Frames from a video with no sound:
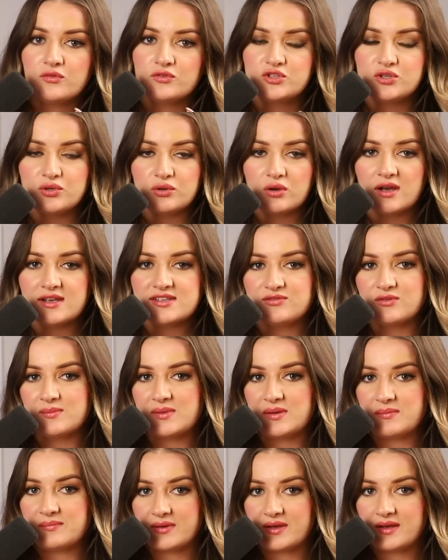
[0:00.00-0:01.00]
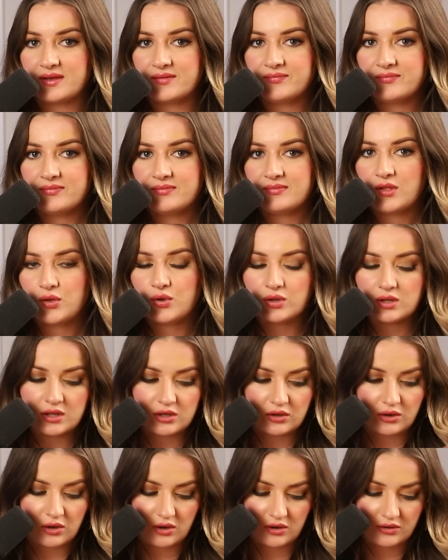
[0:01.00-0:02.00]
do you guys remember
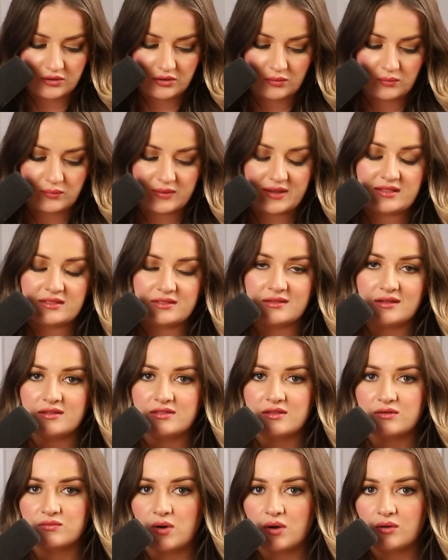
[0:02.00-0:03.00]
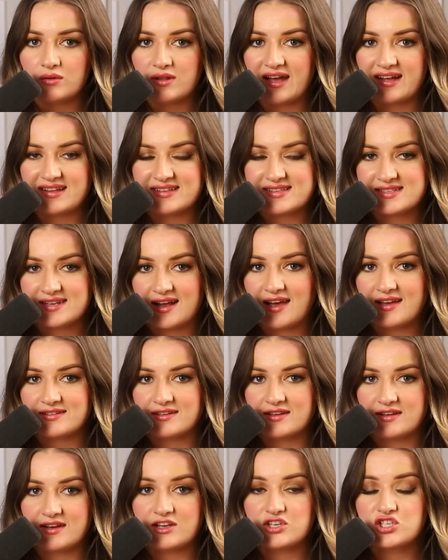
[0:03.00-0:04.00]
early on when the rollout
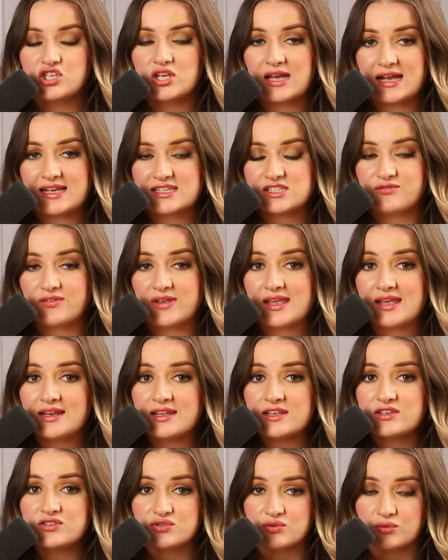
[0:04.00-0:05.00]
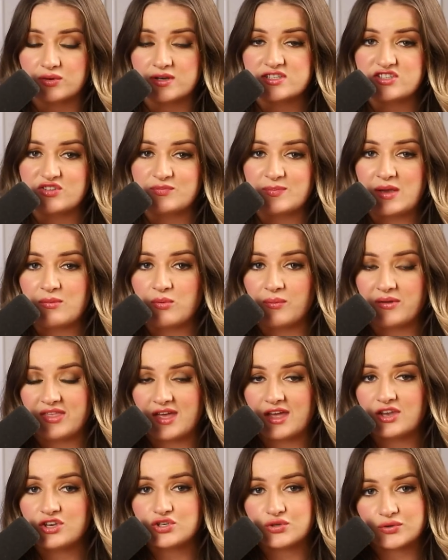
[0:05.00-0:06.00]
started and she asked for any stories of people with
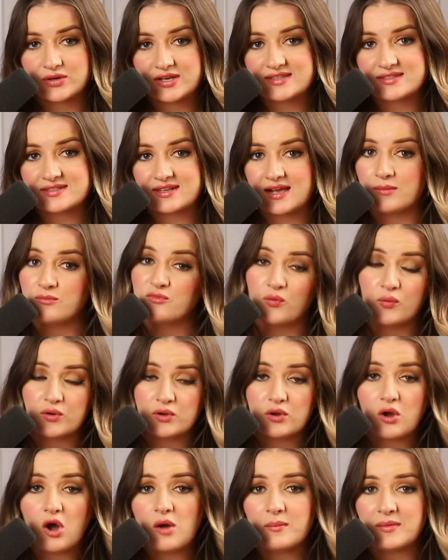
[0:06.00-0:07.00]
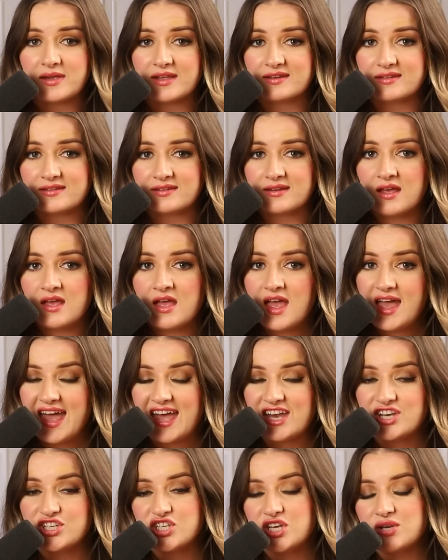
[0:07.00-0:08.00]
injuries to come forward and comment?
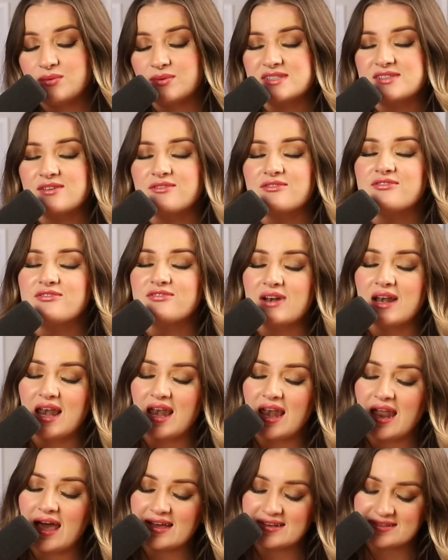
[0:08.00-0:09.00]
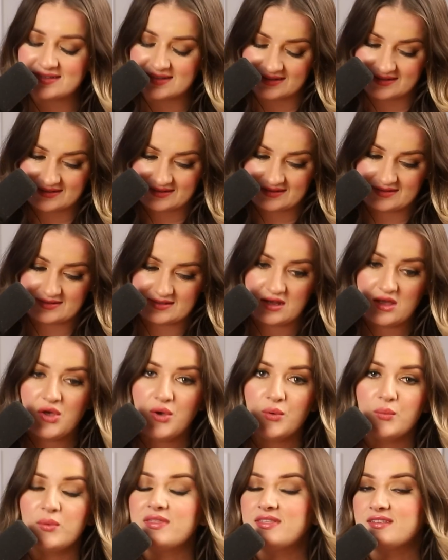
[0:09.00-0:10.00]
And she was flooded
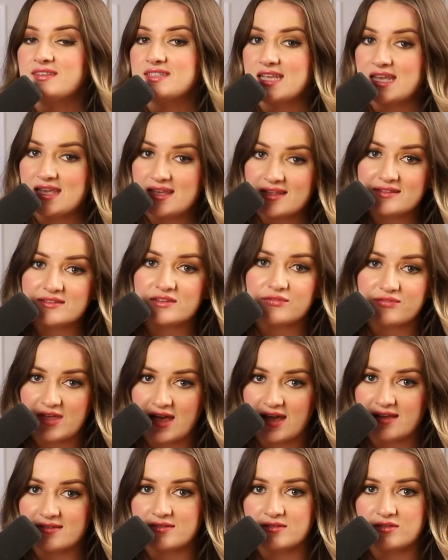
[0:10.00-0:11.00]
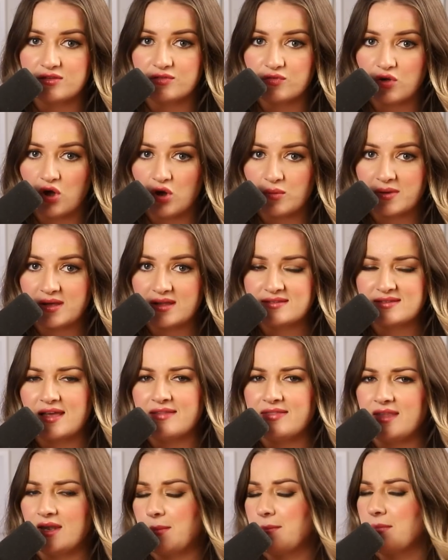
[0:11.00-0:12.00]
with tens of thousands of comments,
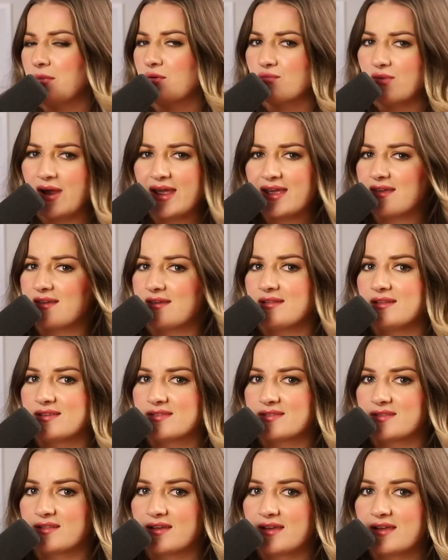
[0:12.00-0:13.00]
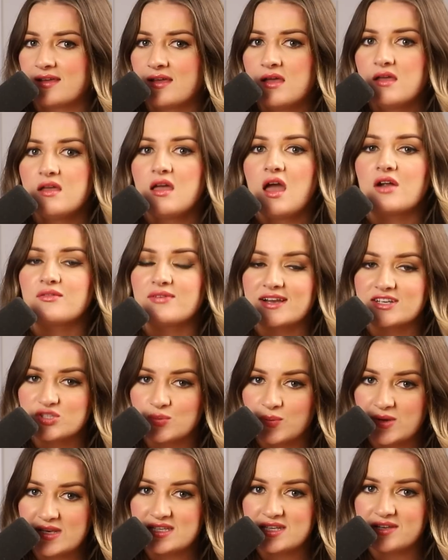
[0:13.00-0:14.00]
and then miraculously, around
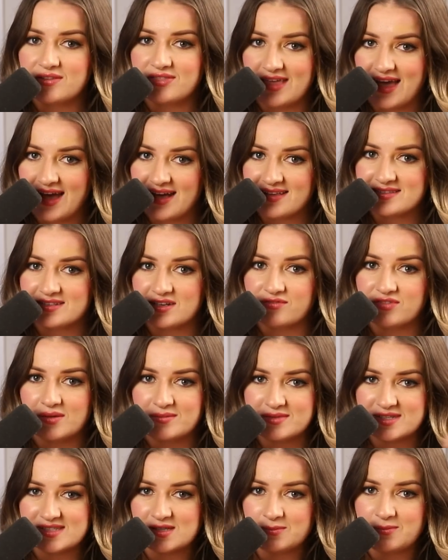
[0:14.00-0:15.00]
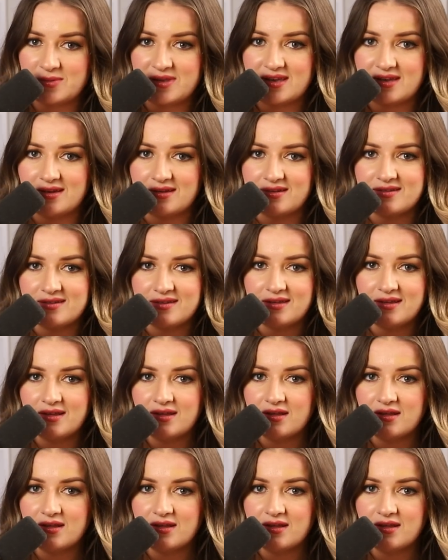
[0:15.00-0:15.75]
20,000 of them disappeared